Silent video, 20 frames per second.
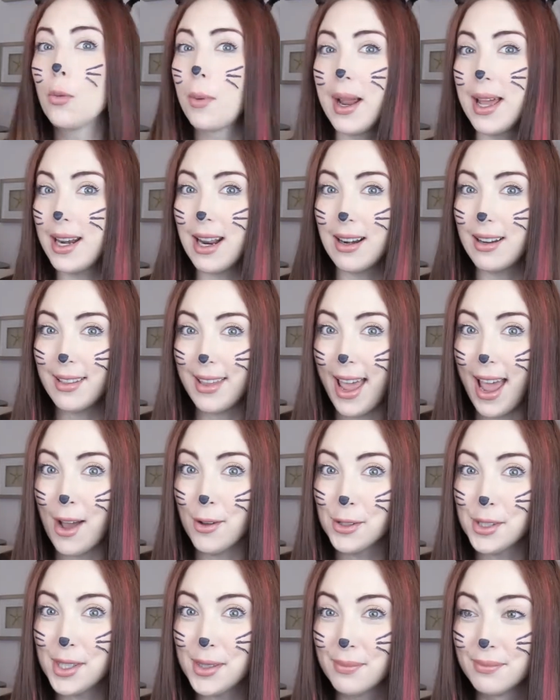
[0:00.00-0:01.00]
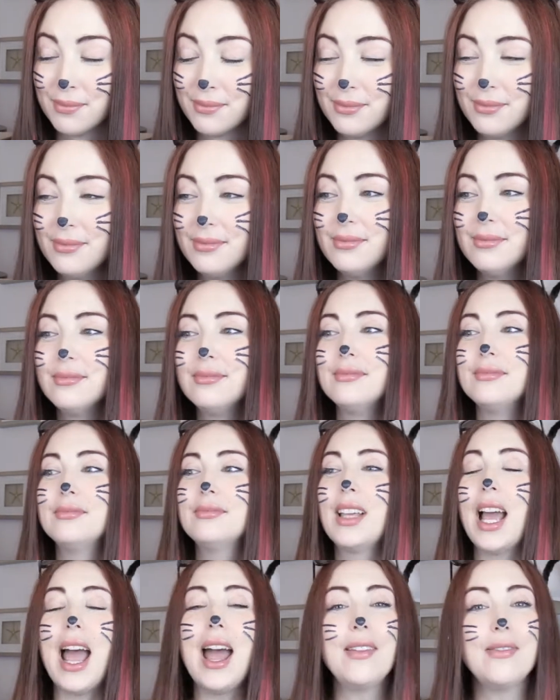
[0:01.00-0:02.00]
ran out of the house.
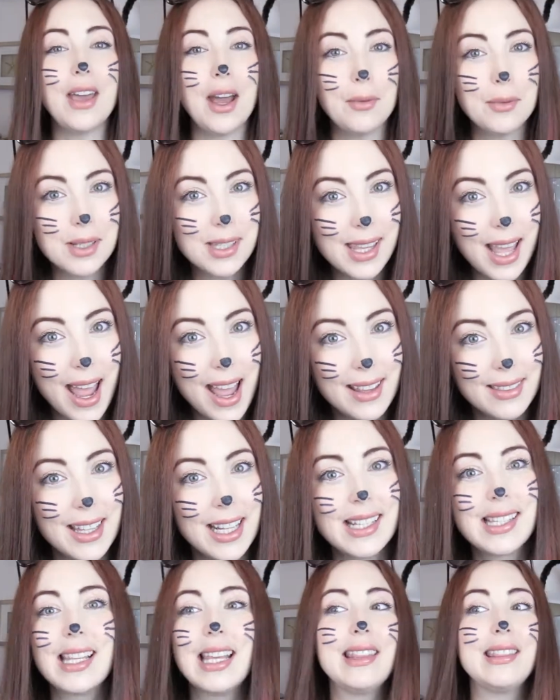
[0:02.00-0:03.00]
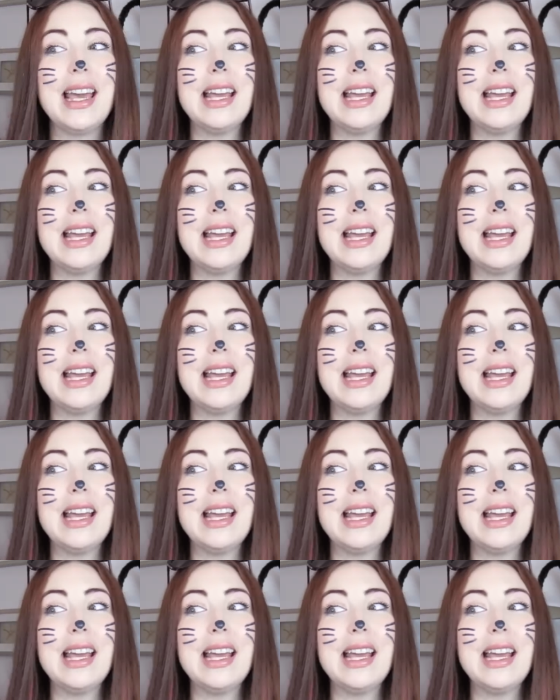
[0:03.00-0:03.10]
And that was that. They said,